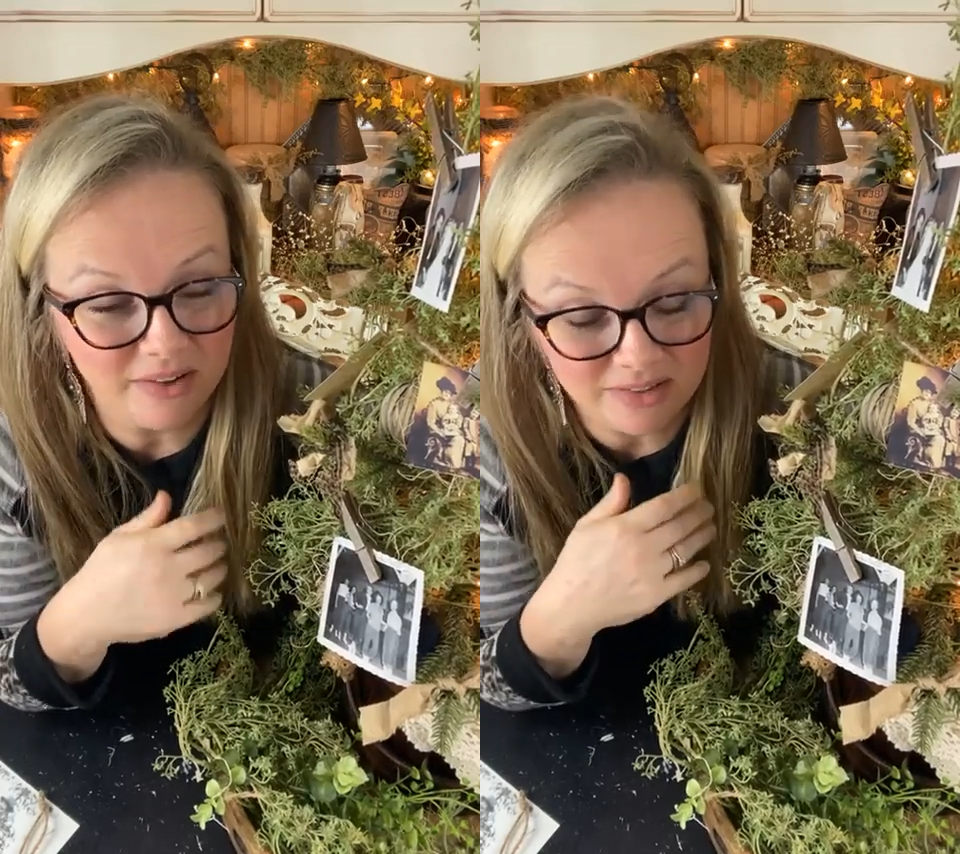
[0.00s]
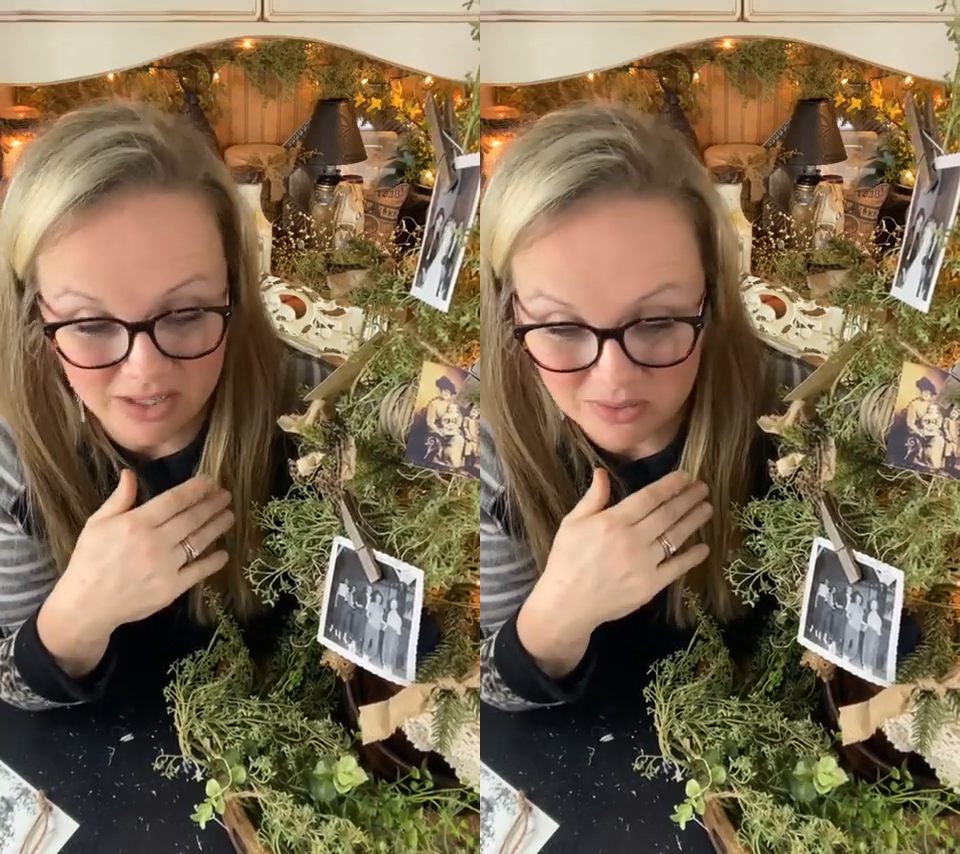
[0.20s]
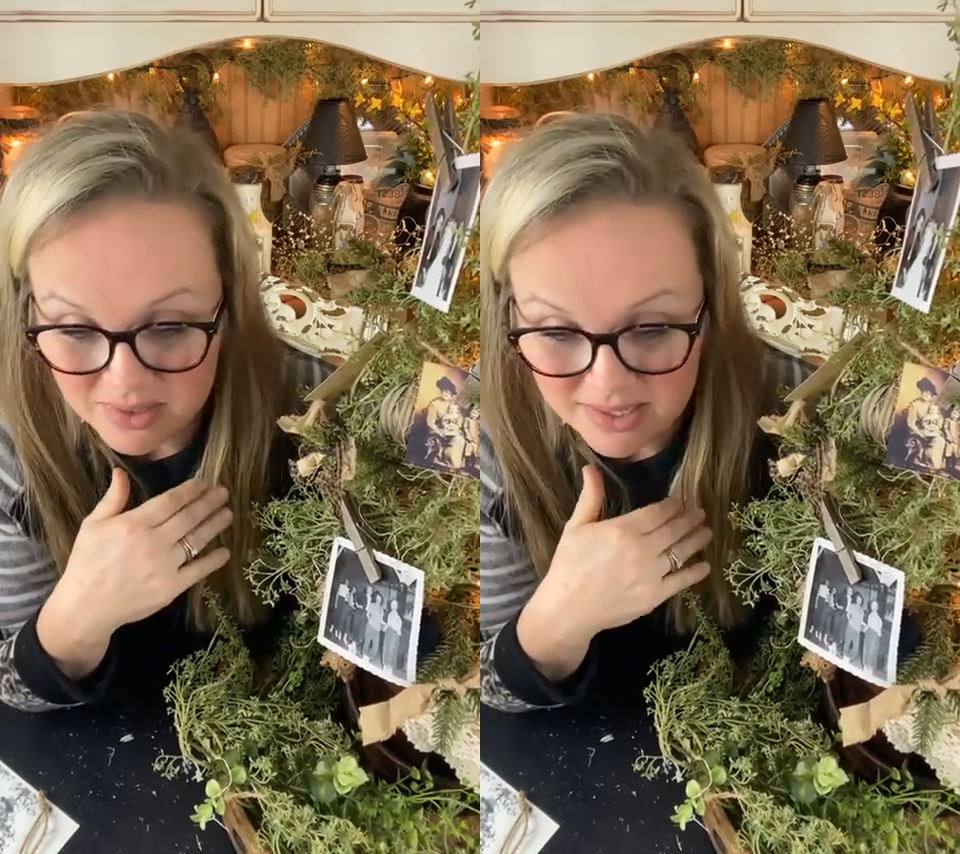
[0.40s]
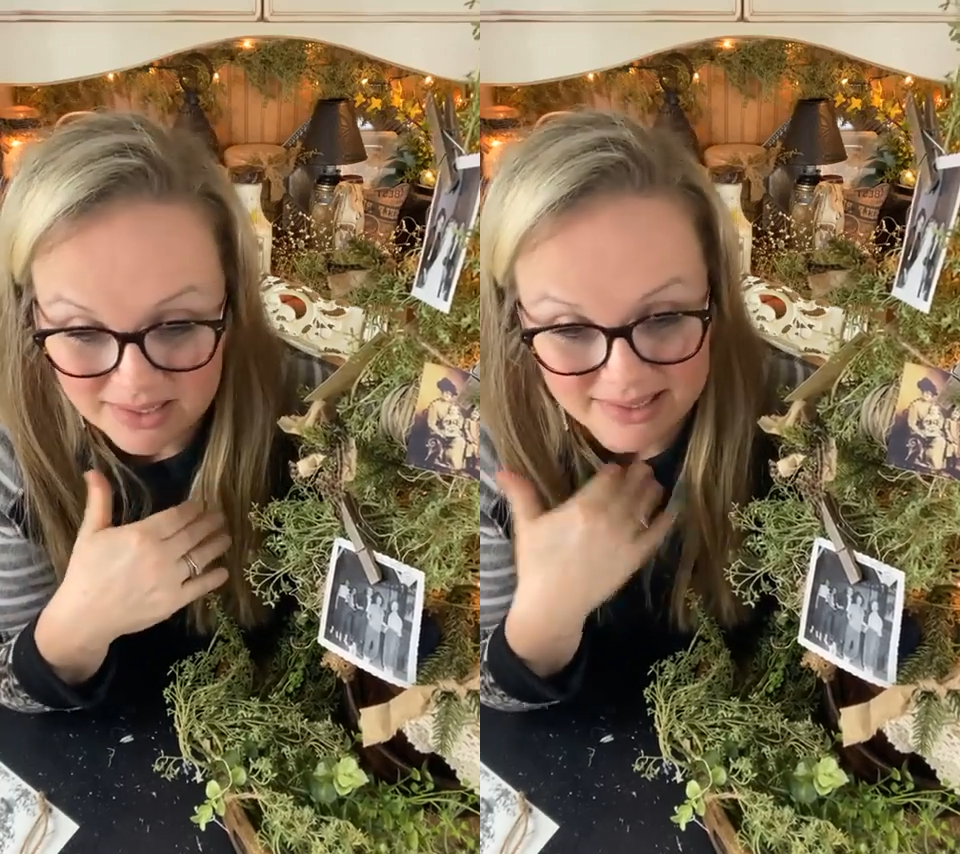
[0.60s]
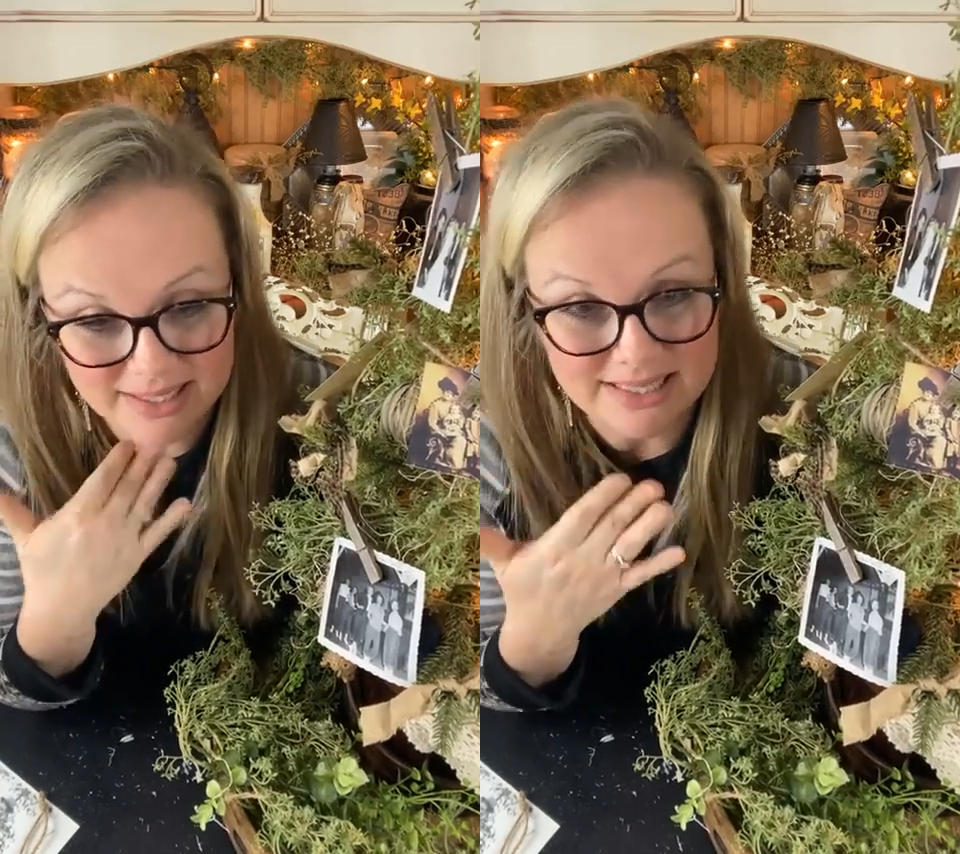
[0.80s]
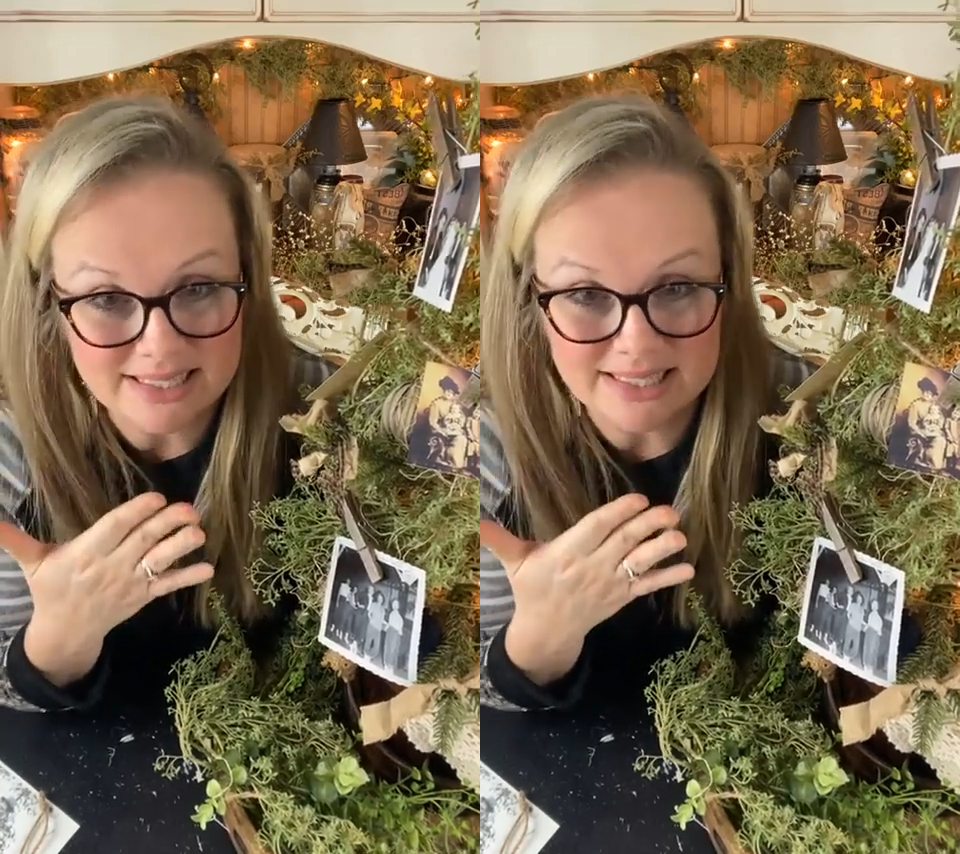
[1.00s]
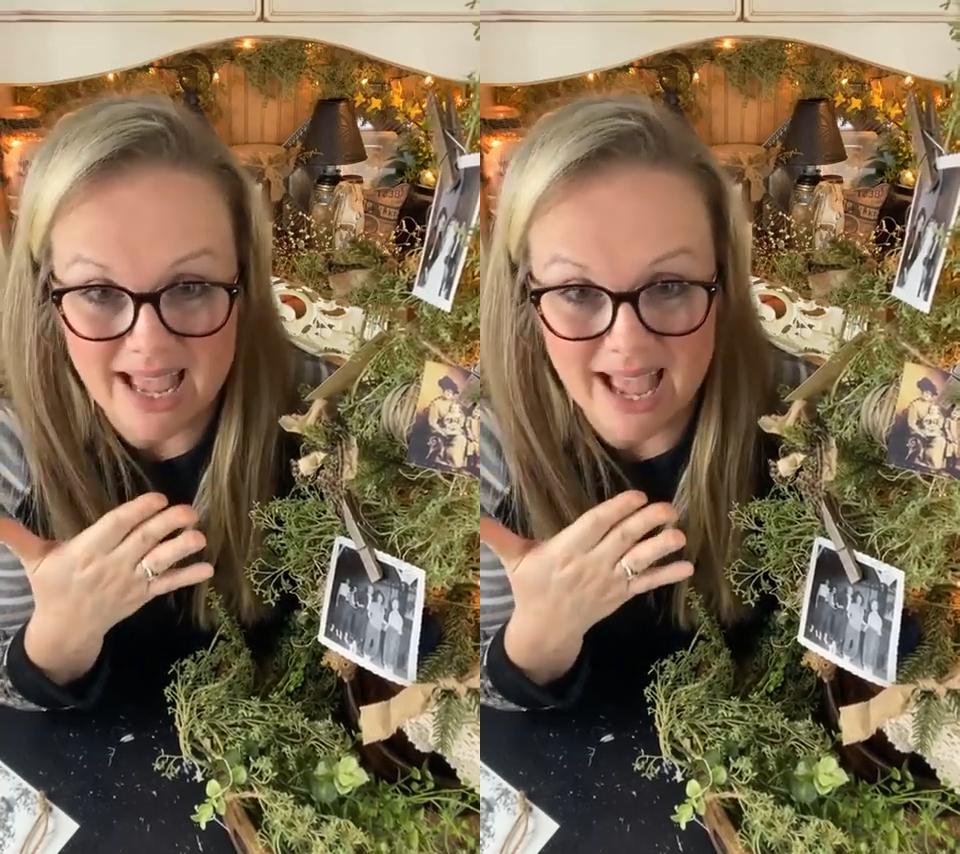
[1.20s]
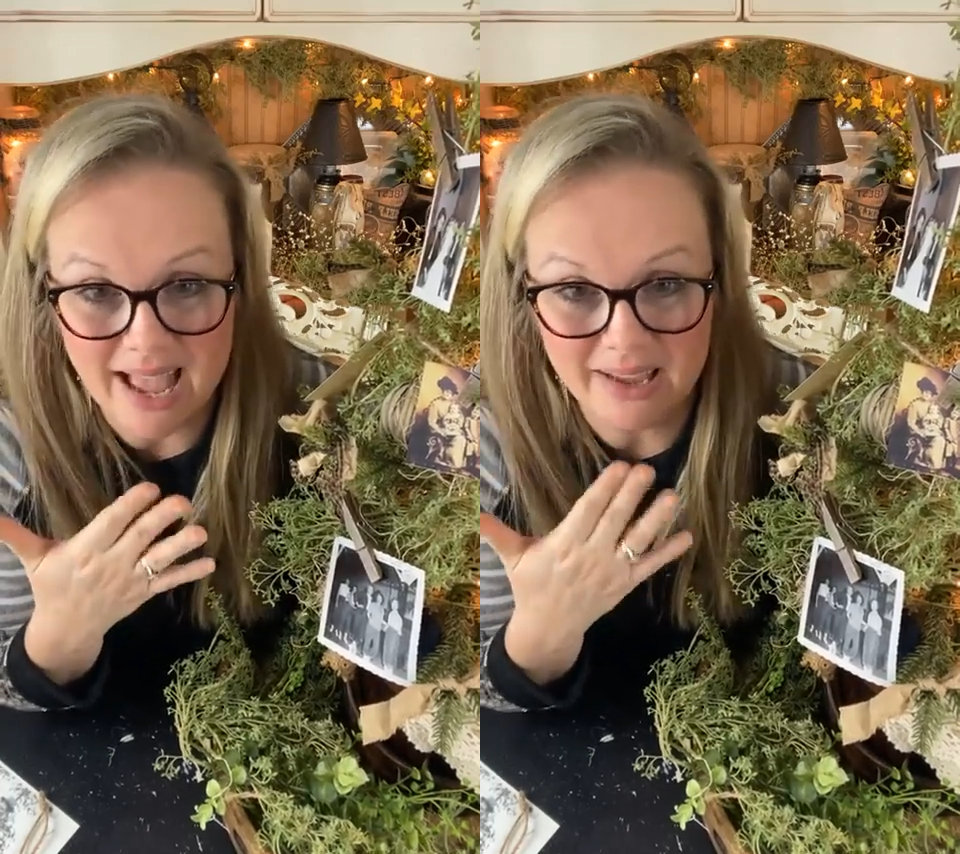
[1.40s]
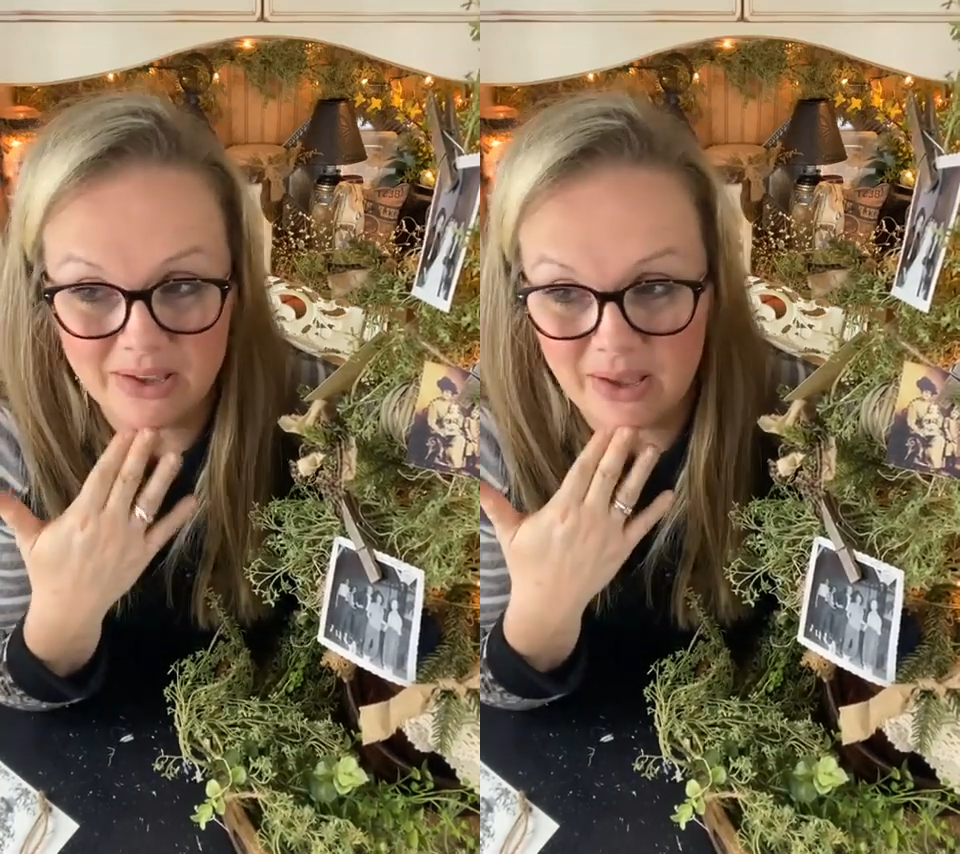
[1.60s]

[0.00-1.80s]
Y'all go get a snack,